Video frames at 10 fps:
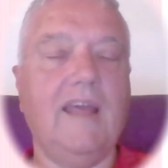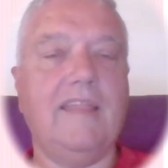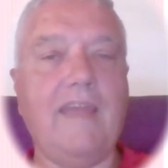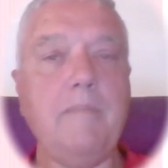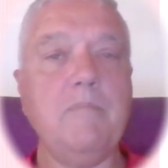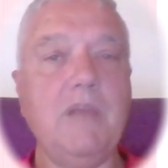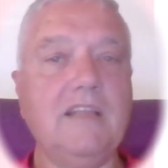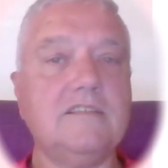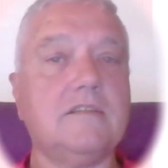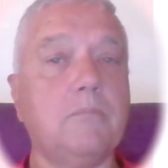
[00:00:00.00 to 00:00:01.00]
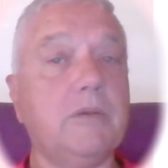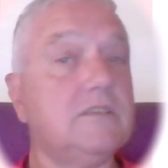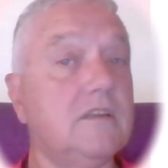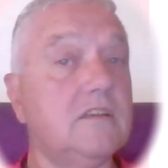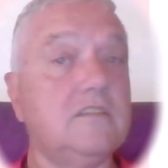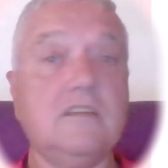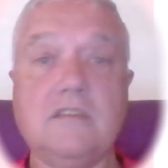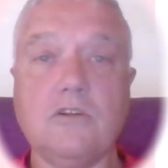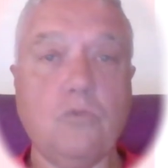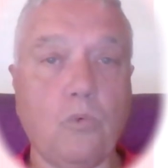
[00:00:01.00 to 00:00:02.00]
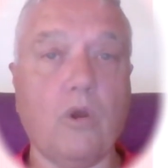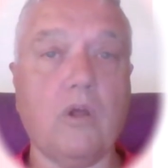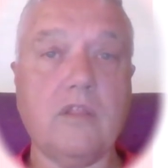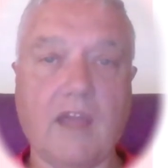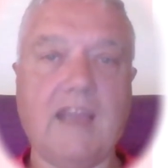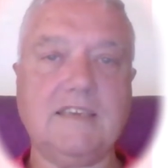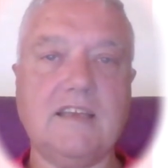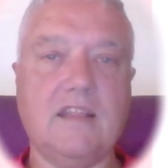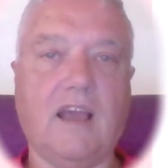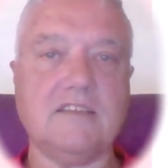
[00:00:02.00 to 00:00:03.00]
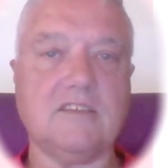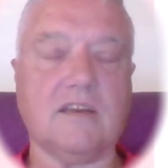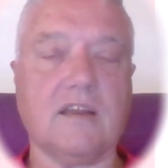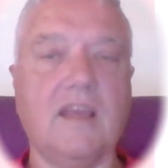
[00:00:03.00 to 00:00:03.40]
That means the business is still worth 80,000.